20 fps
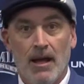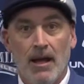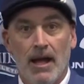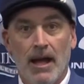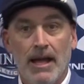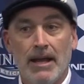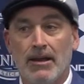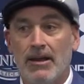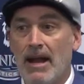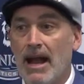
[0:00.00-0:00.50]

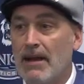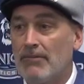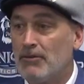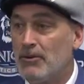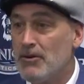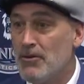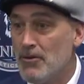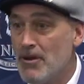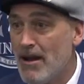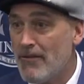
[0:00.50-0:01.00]
Hey, good
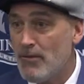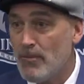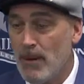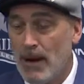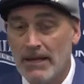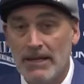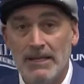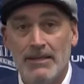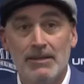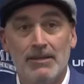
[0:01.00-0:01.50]
afternoon,
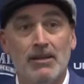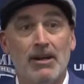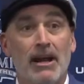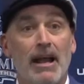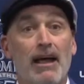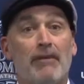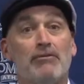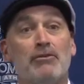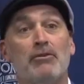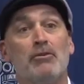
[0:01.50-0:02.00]
everybody. Good
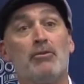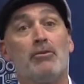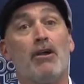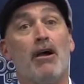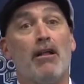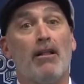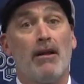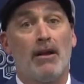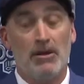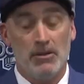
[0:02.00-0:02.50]
afternoon
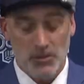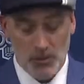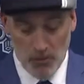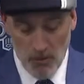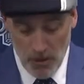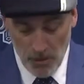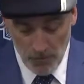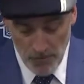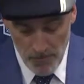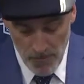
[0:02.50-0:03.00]
to all our
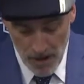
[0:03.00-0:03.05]
12